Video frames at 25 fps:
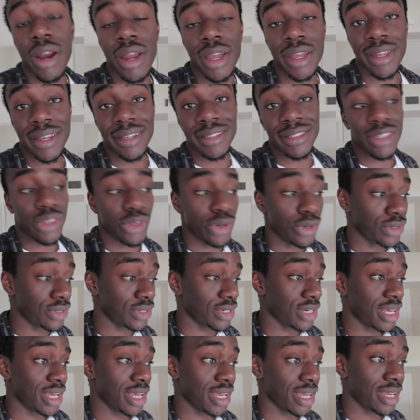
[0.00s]
right, it's
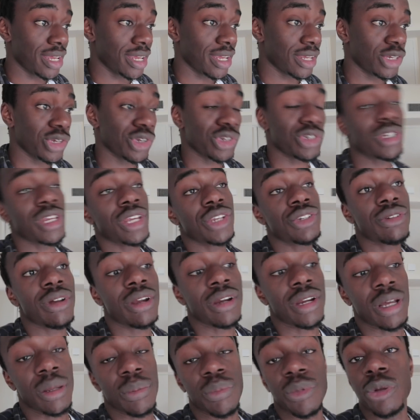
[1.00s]
Thursday. Usually I try
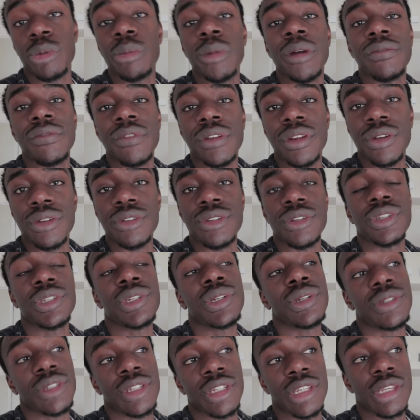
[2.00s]
to upload my videos on
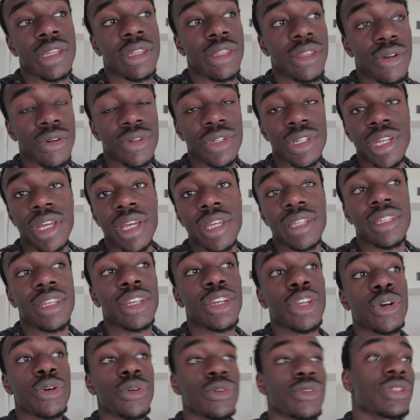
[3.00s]
Tuesdays and Thursdays. I
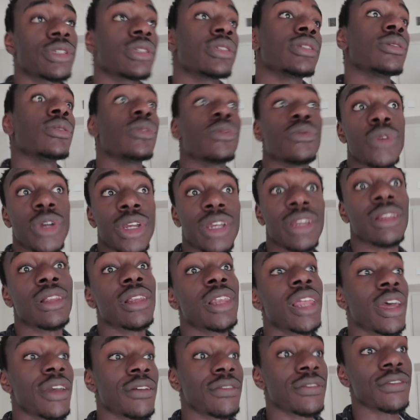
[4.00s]
know it's week in the
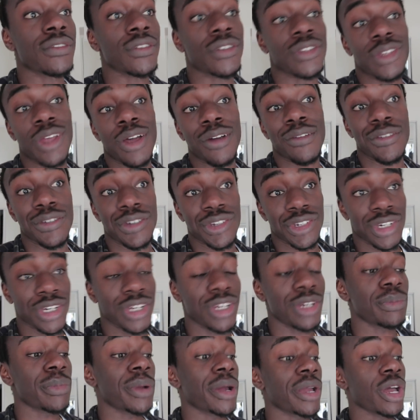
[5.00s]
life of the software
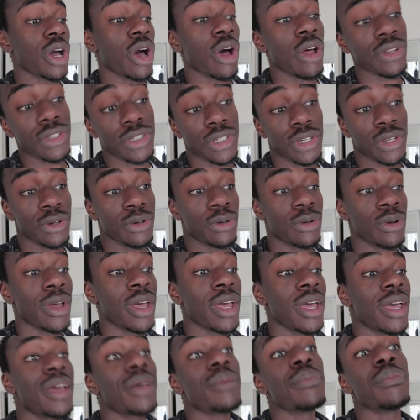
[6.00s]
engineer, but I also
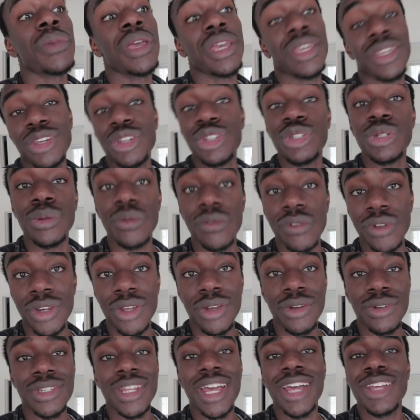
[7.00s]
make YouTube
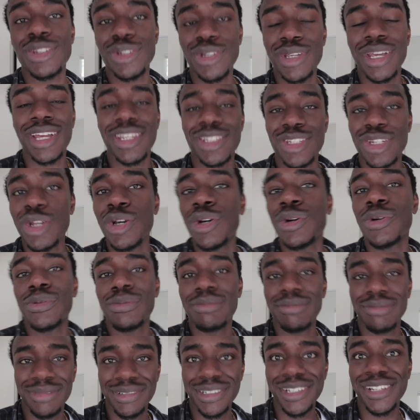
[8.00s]
videos, as you guys know,
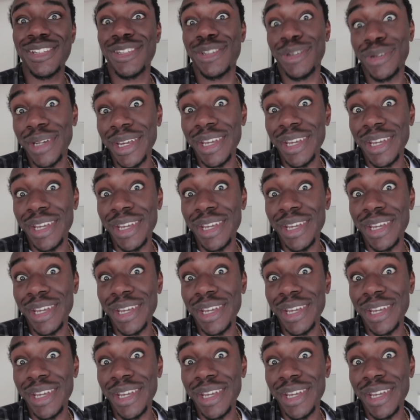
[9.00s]
because you're